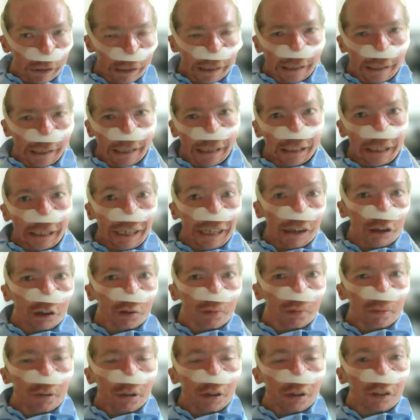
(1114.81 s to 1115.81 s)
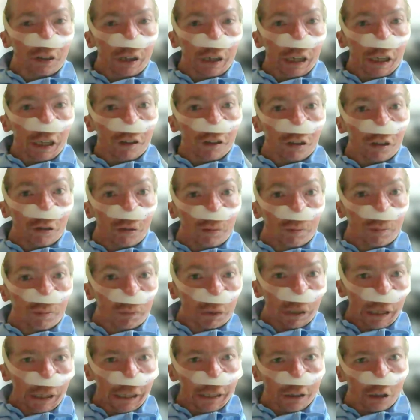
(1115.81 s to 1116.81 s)
had expertise
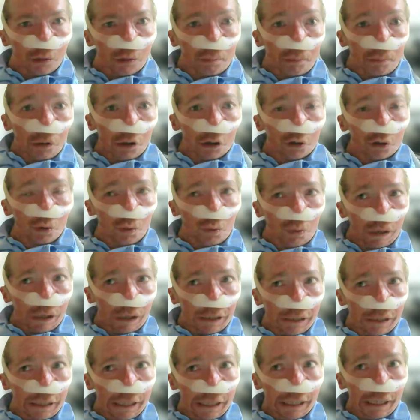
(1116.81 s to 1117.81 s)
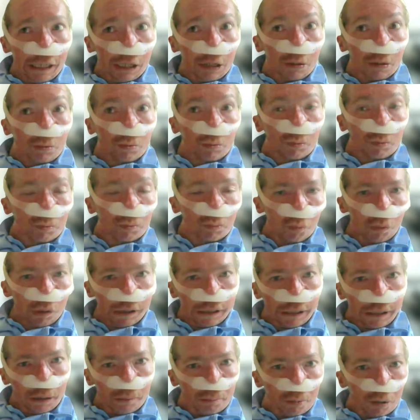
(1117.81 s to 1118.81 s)
in the model, and then
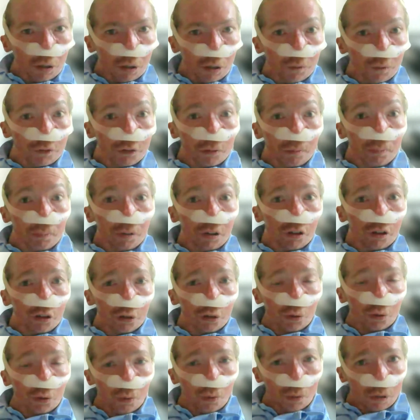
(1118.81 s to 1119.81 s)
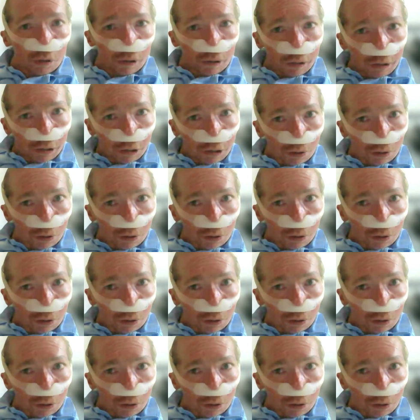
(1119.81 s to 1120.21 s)
when I moved to Bristol,